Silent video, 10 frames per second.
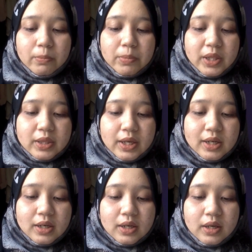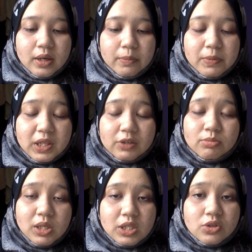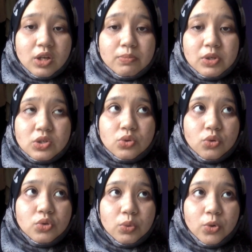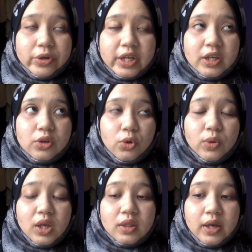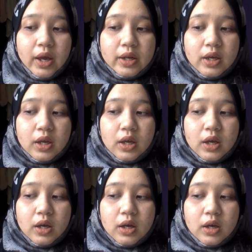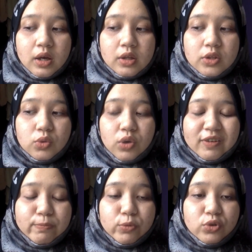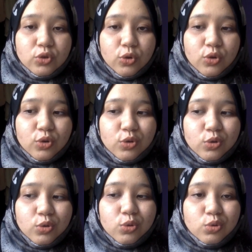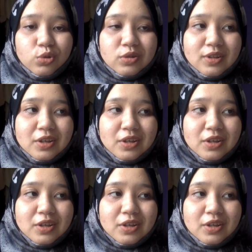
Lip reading: But then, believe me, it's gonna be so rewarding knowing that you have put your whole